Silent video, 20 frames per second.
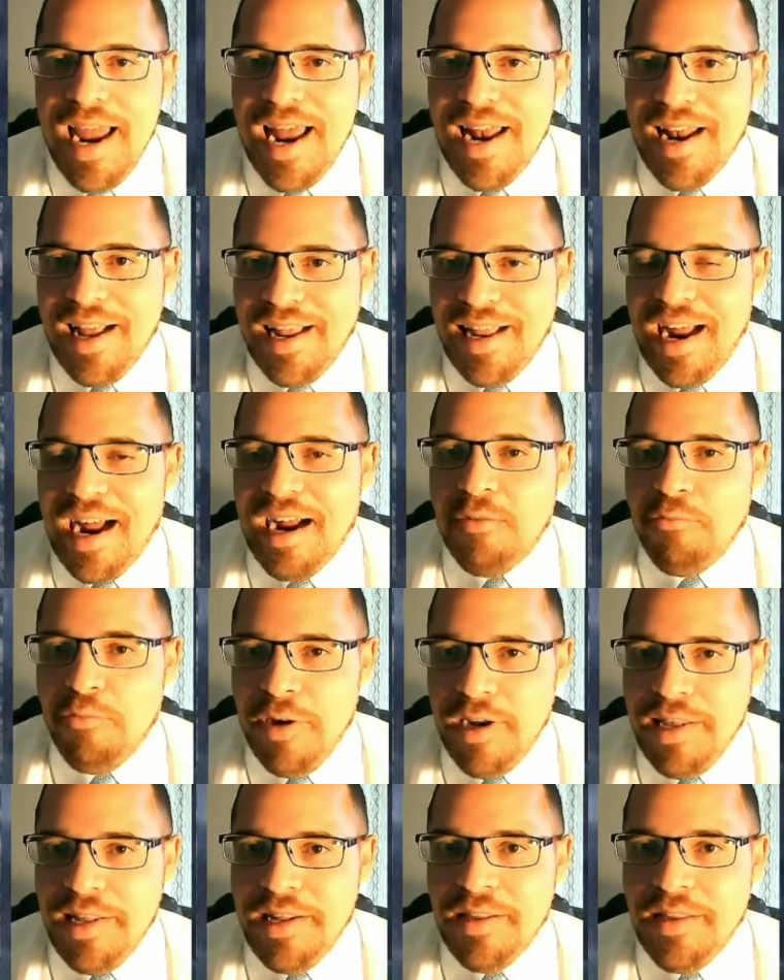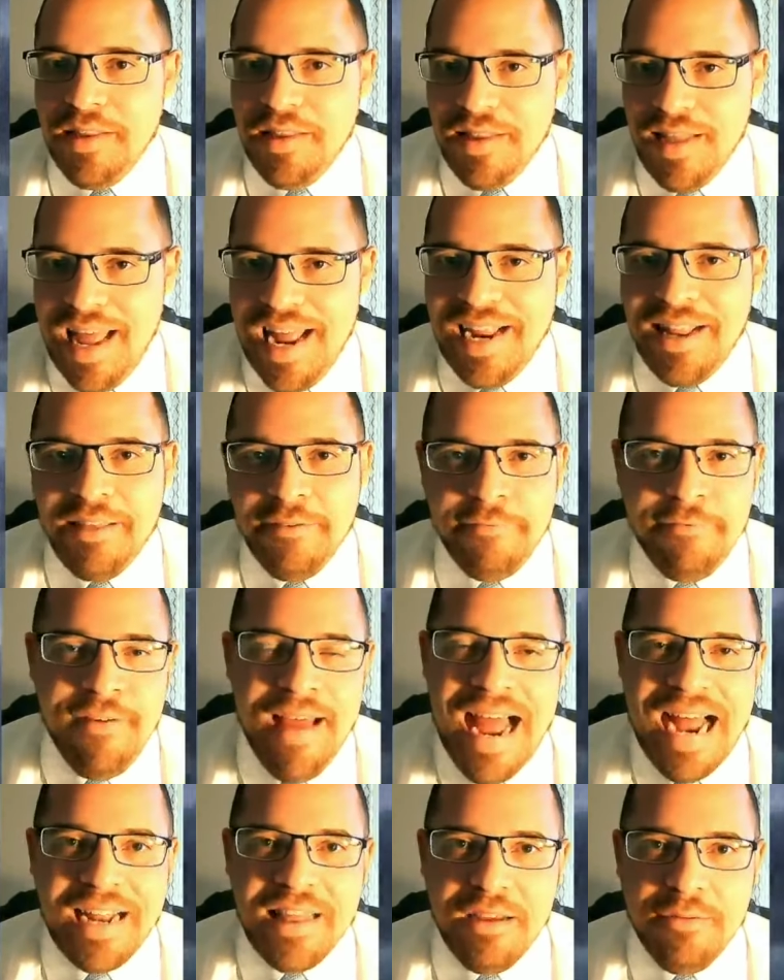and I, I really like the
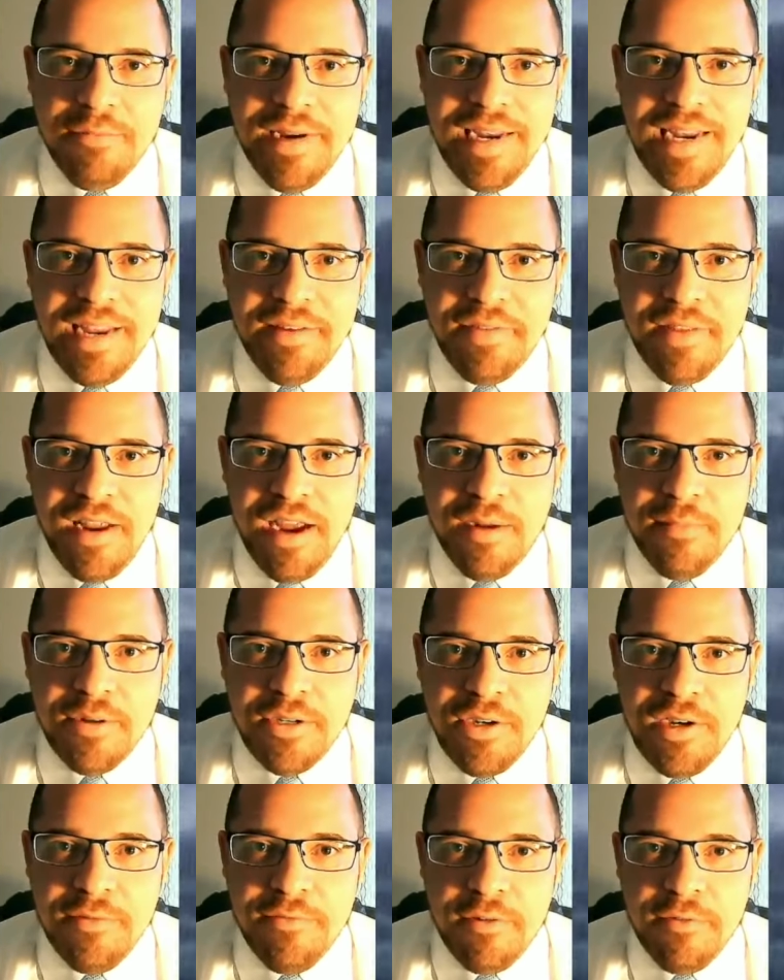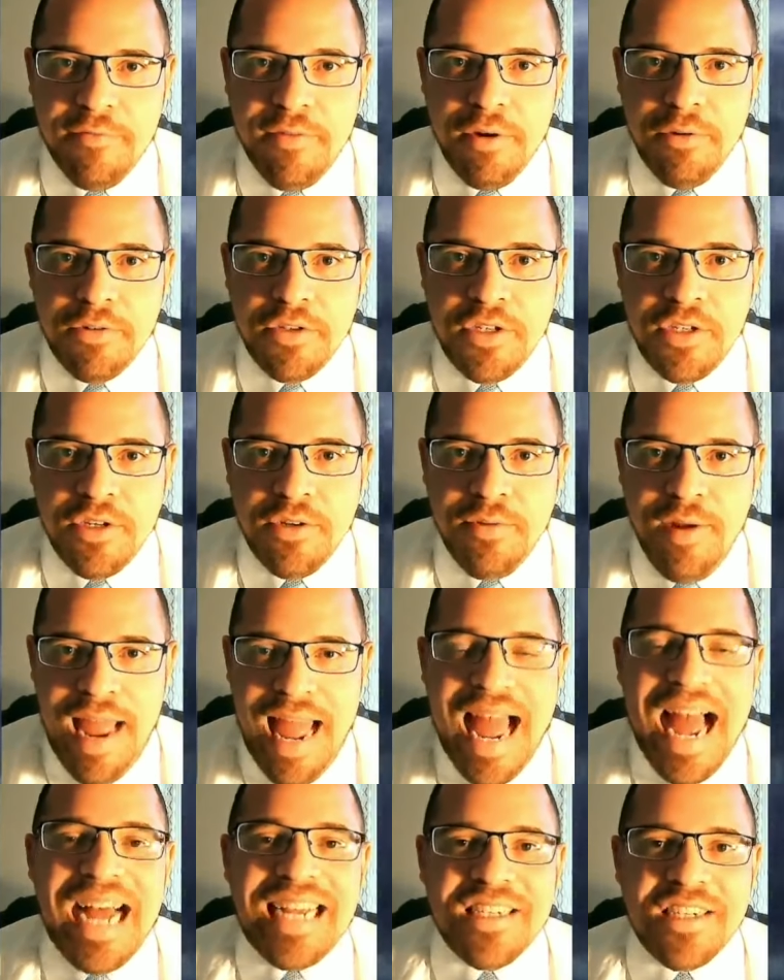fact that we get the opportunity for folks to
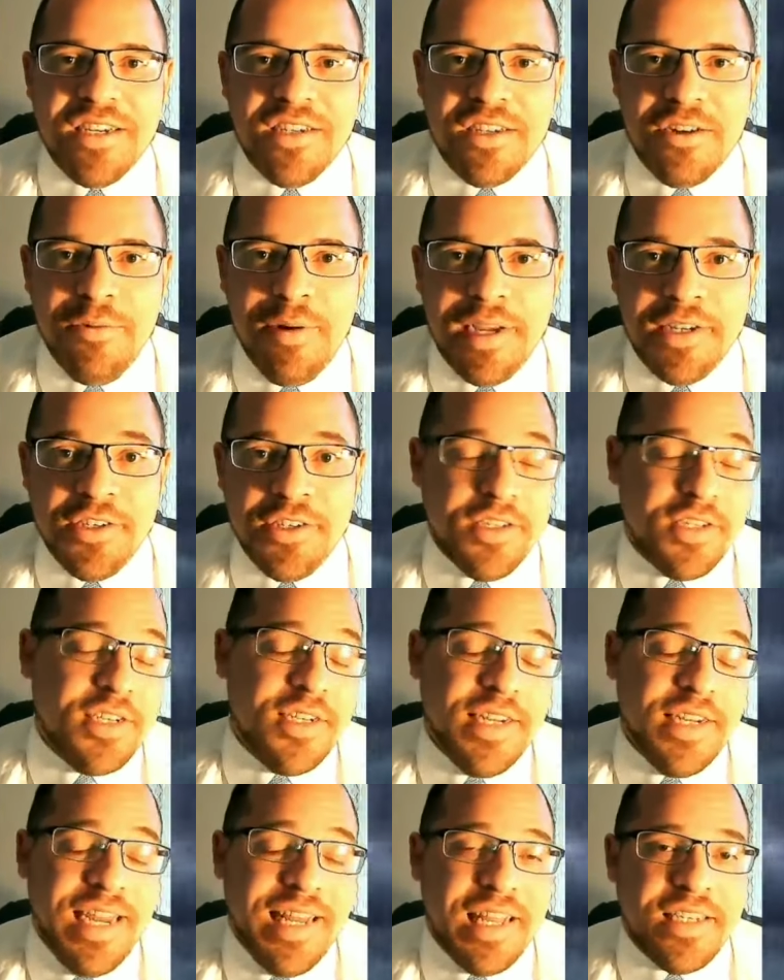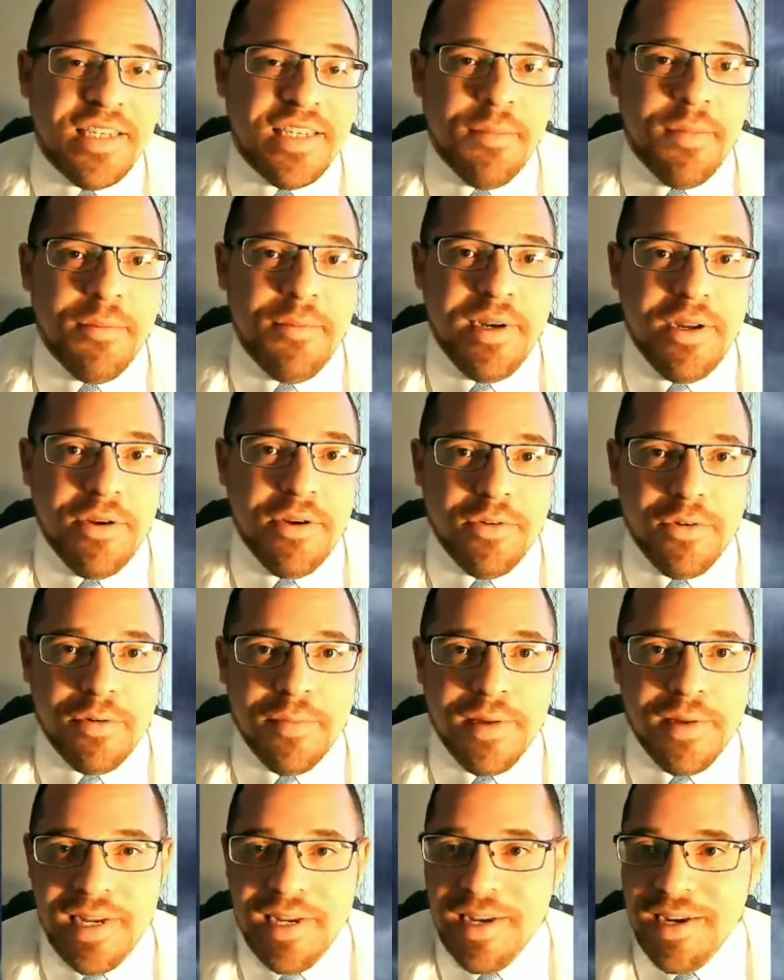ask us questions because again that's something we don't
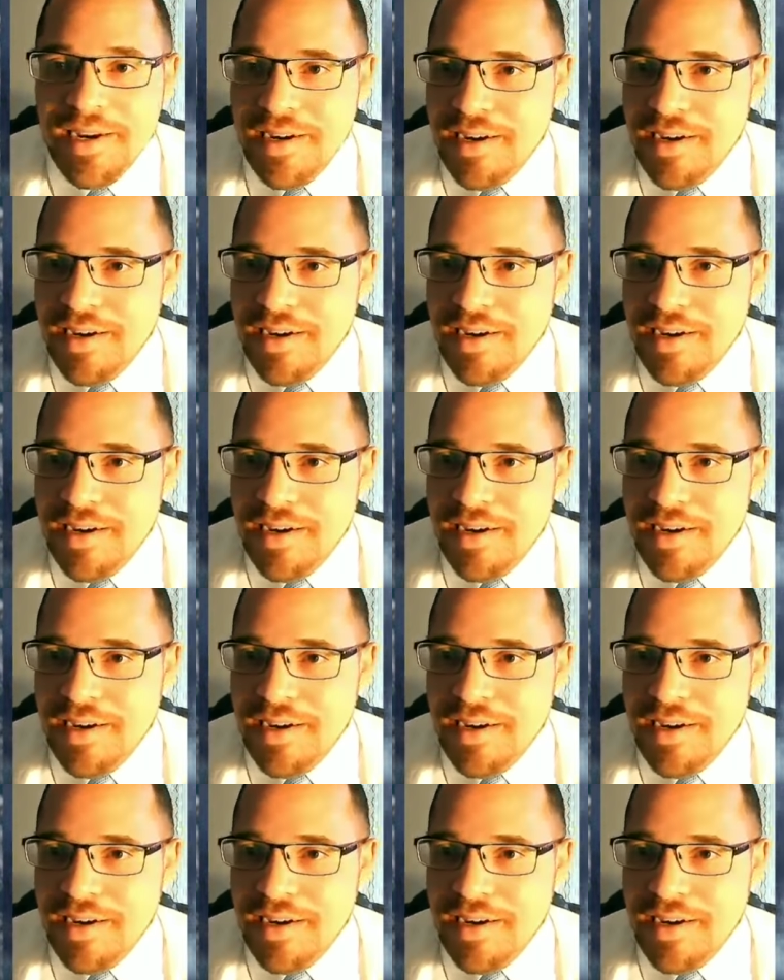normally